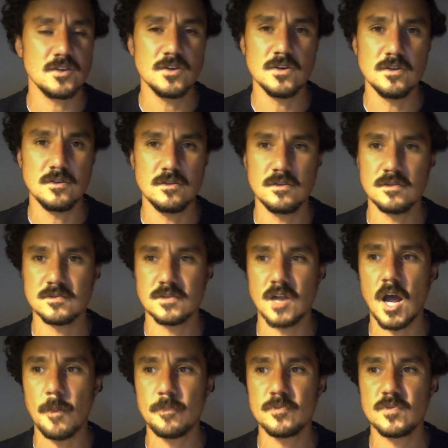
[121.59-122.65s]
good. There's an
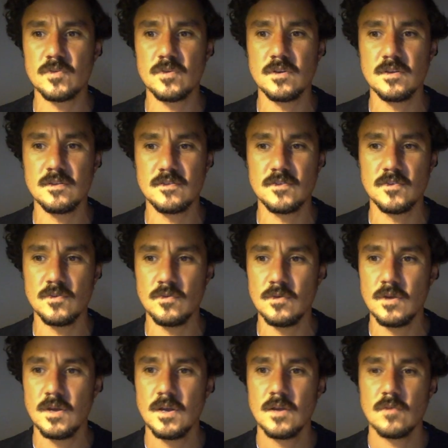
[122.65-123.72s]
opportunity to
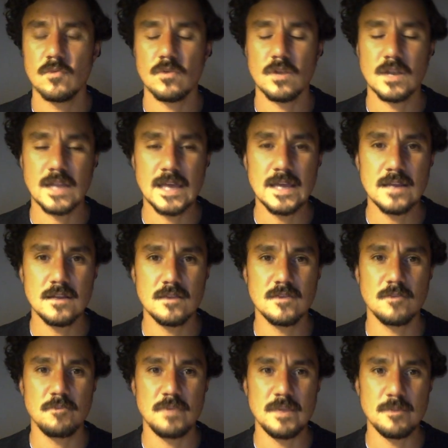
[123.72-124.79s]
relate
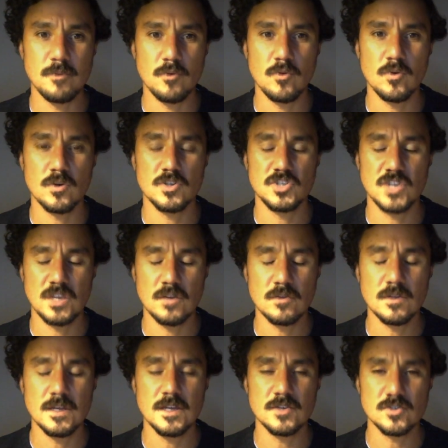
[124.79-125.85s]
to people who are
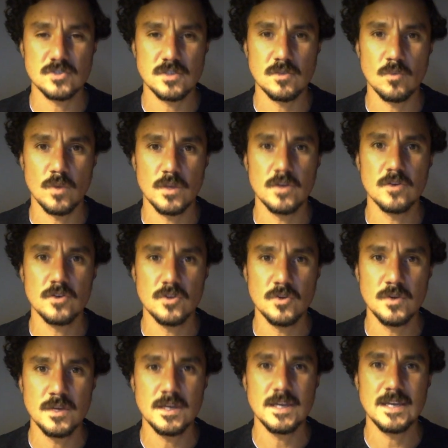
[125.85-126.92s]
genuinely interested in what you're
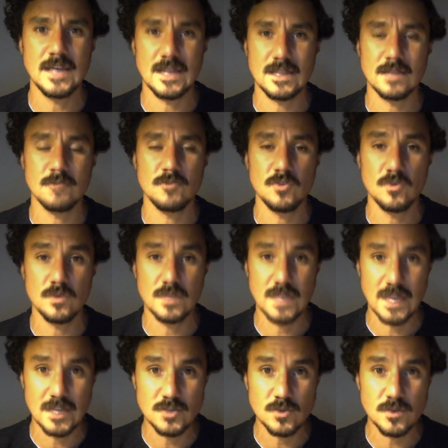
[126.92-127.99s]
doing, get them to
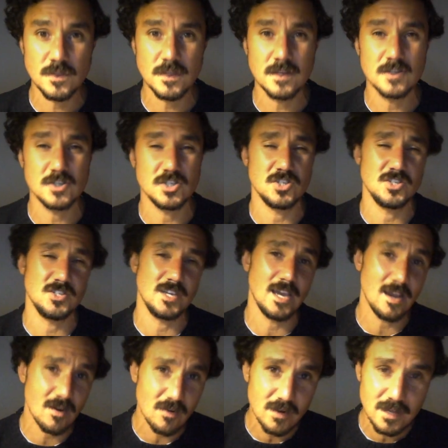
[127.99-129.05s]
engage with it,
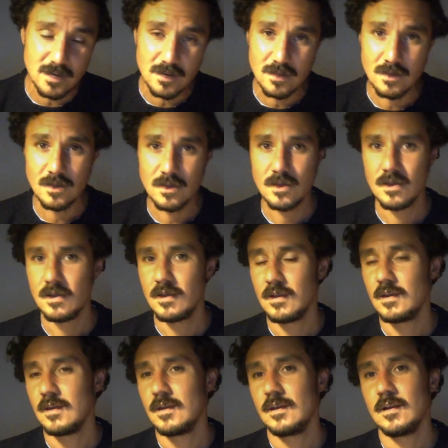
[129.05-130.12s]
share it,
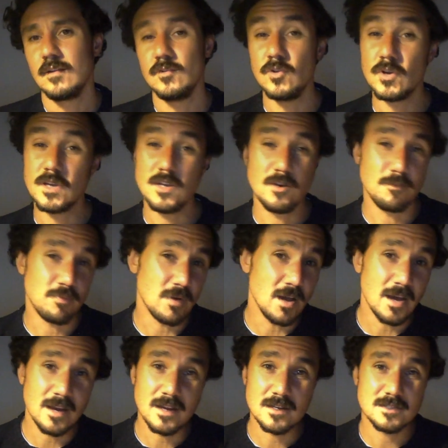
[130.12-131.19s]
look at your
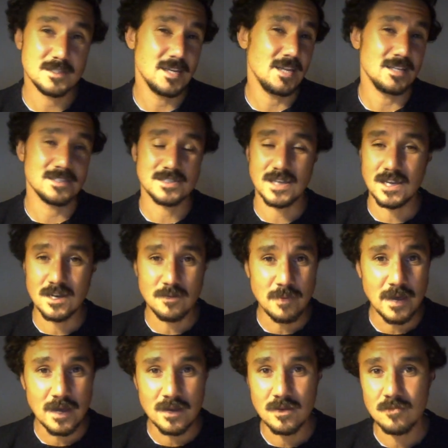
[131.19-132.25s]
products, get excited
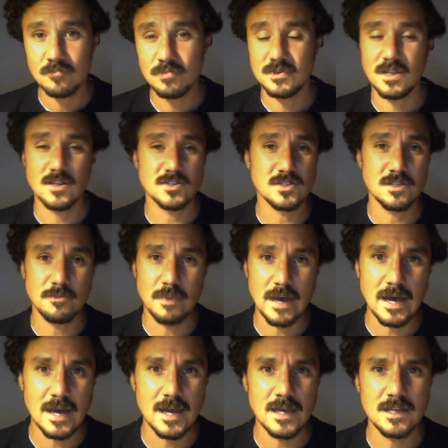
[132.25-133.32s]
about them, potentially
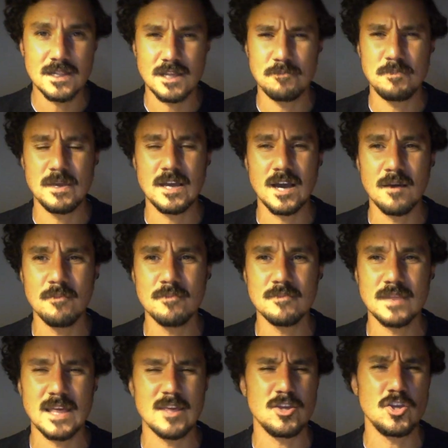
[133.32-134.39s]
buy, like become
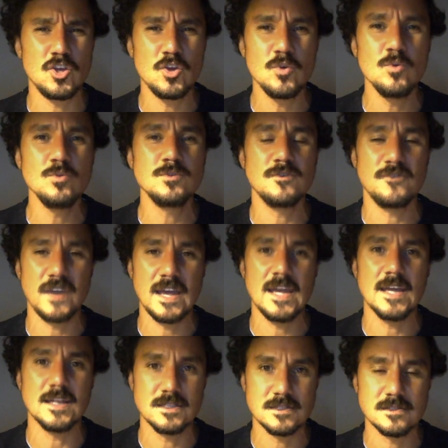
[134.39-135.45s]
like huge
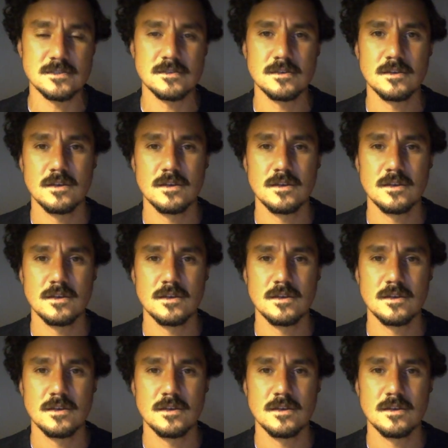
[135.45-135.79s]
fans.